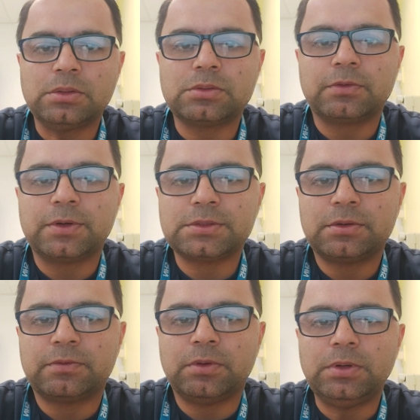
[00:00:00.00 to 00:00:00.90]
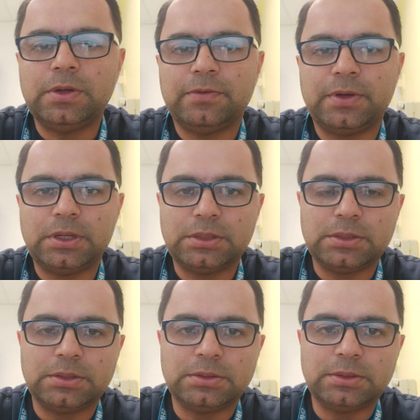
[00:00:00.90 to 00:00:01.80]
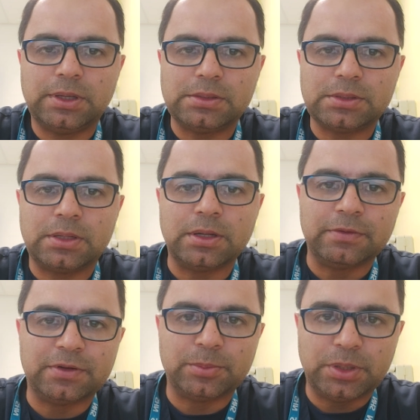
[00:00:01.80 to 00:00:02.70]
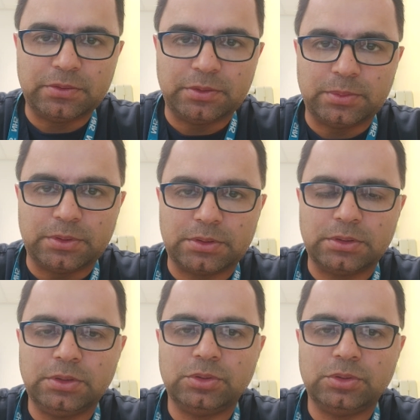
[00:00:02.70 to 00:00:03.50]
So first of all, ferritin is an inflammatory marker.